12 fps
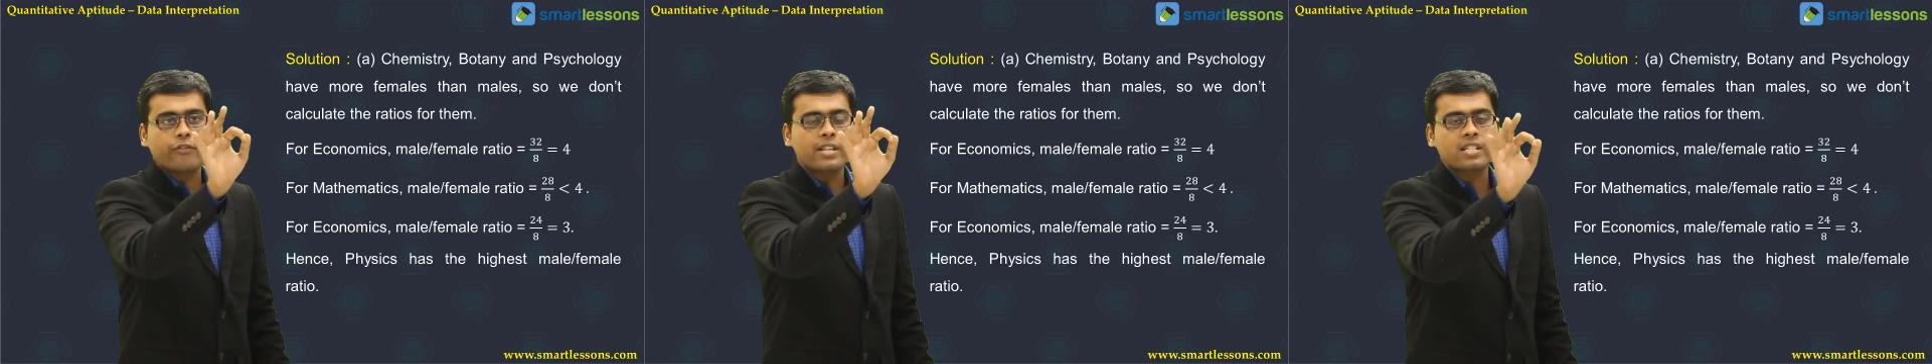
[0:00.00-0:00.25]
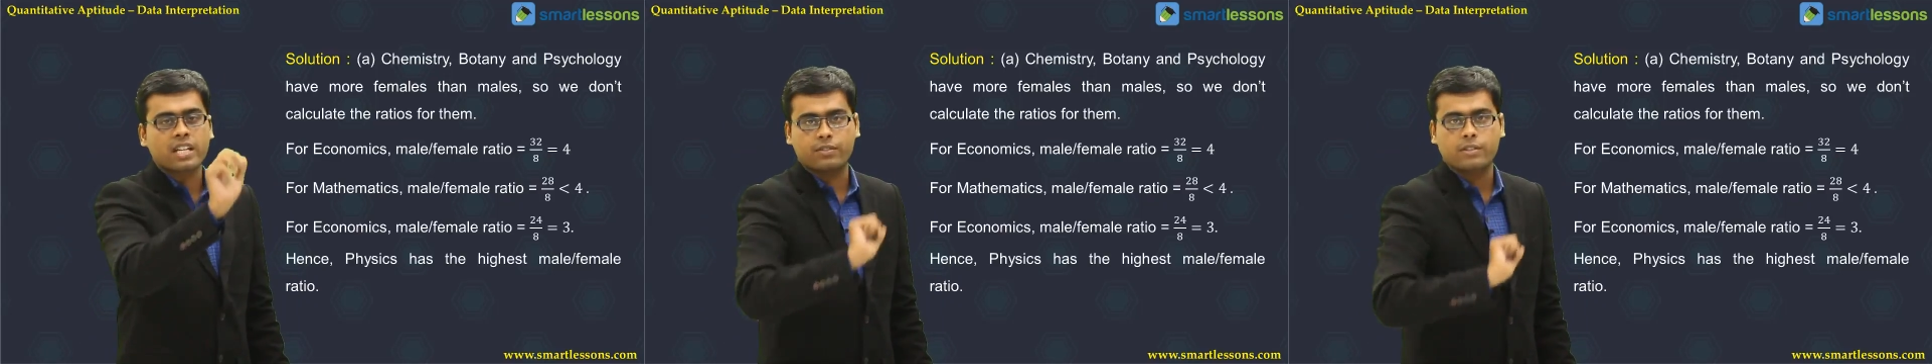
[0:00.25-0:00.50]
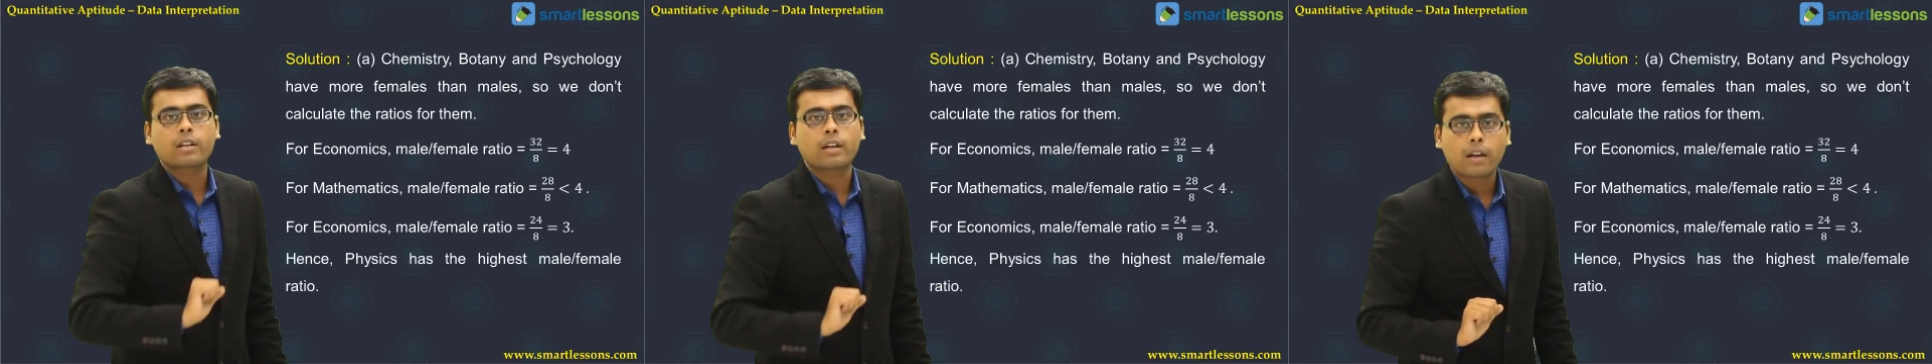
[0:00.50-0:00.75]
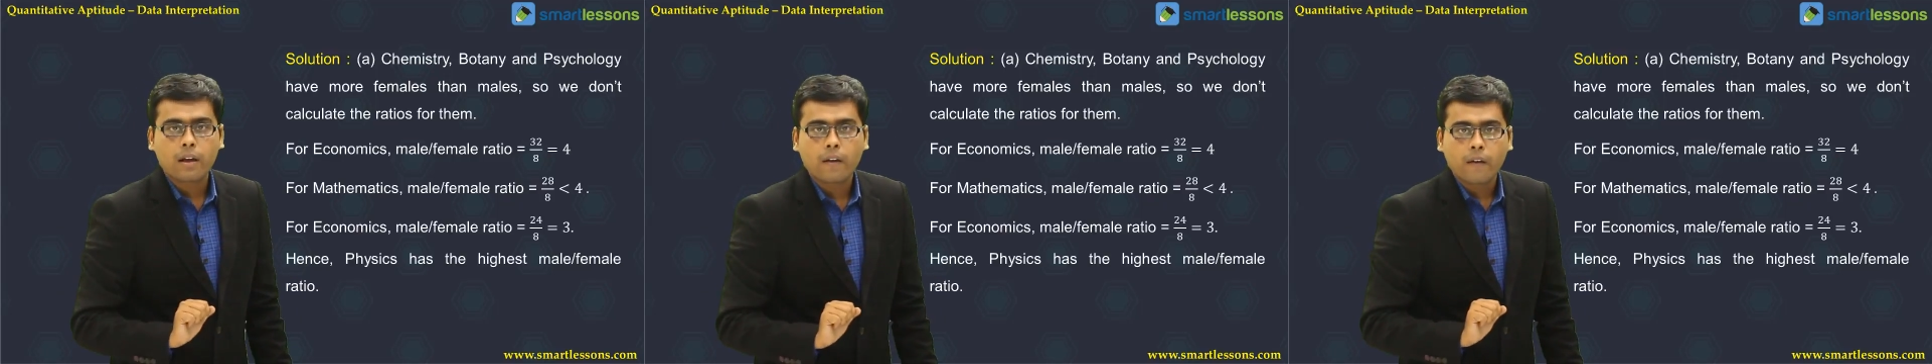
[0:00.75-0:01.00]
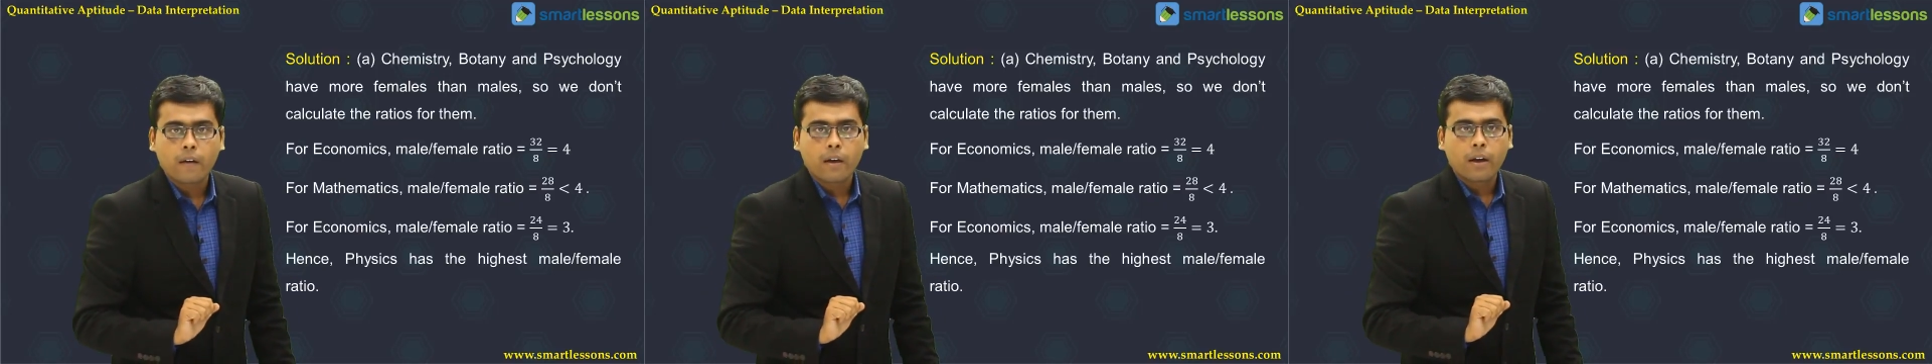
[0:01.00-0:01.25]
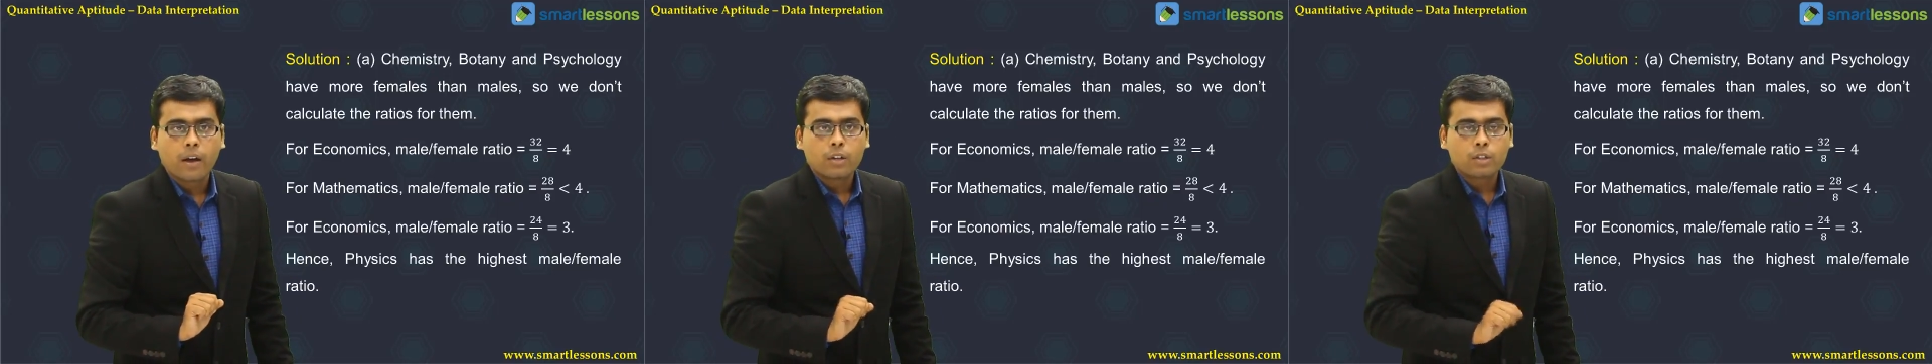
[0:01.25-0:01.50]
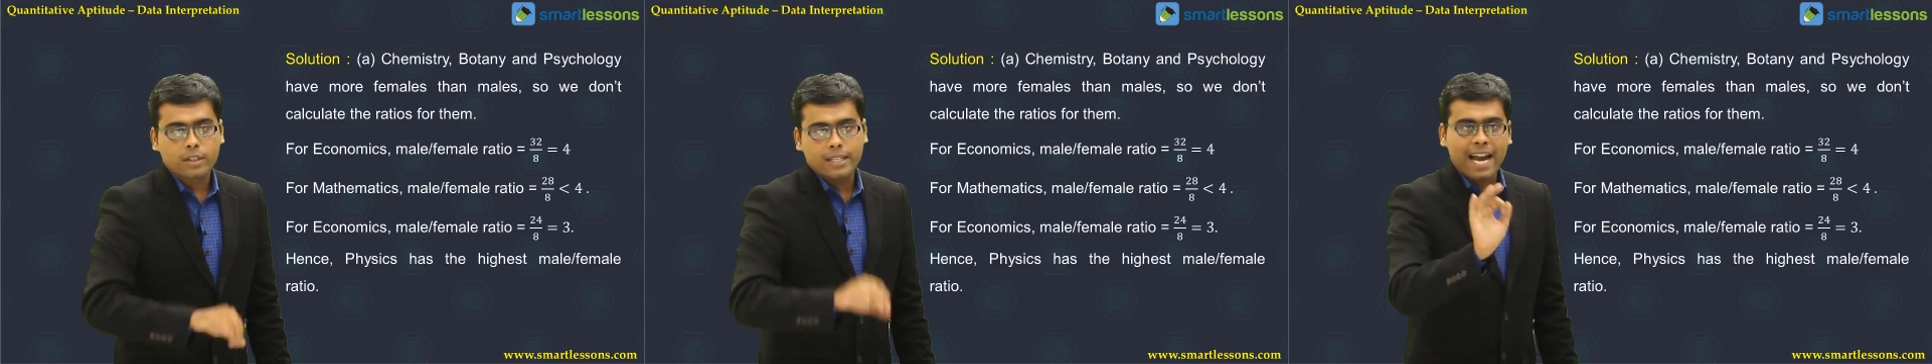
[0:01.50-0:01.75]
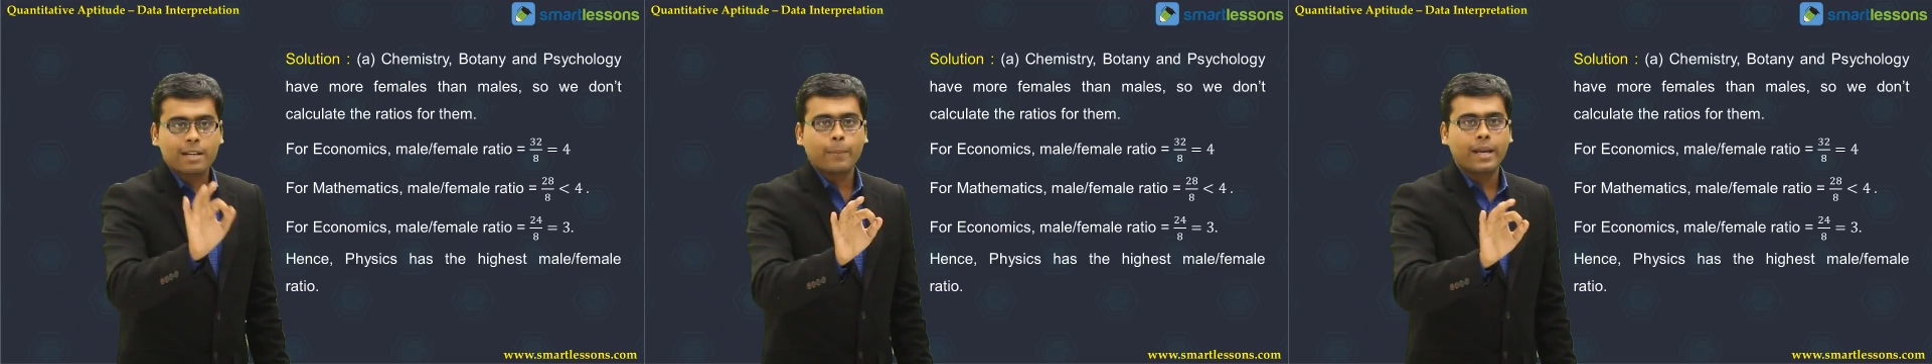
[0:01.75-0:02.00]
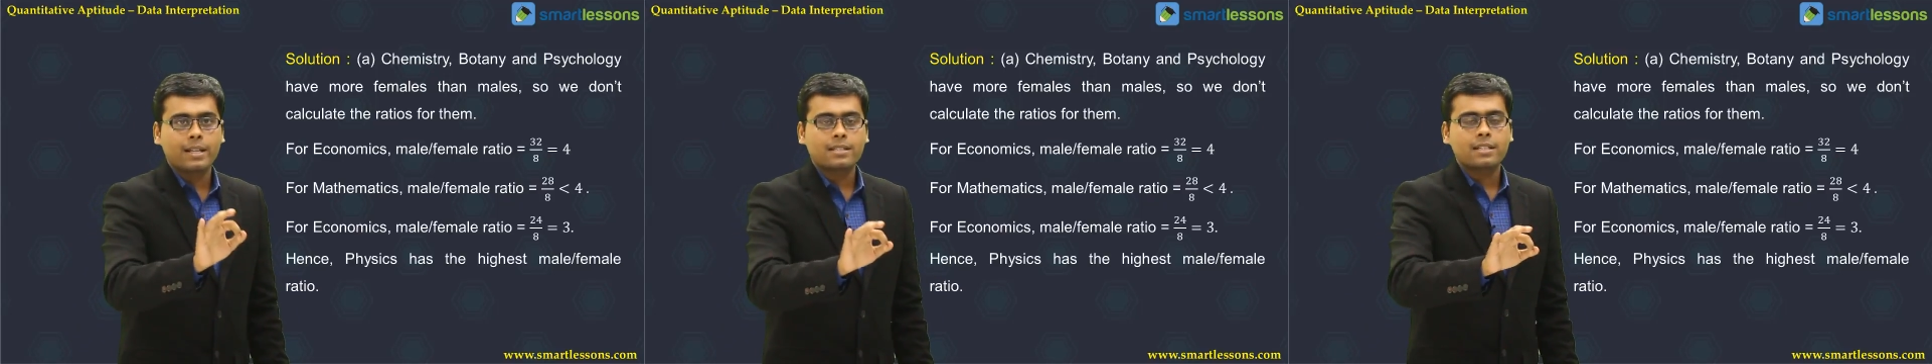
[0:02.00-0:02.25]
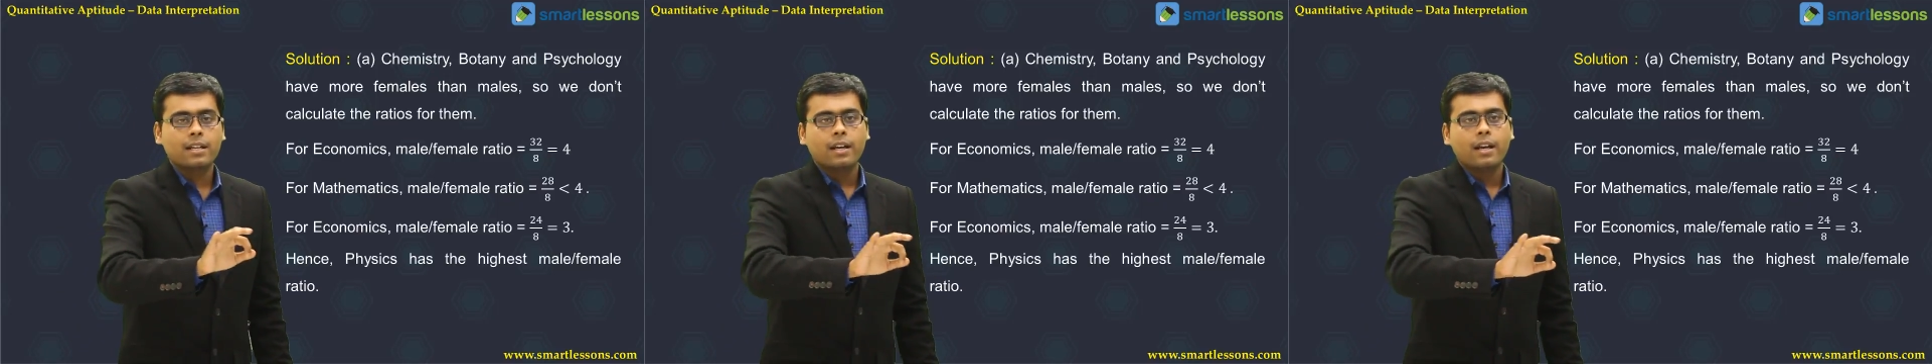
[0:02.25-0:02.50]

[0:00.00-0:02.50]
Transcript: physics. So that means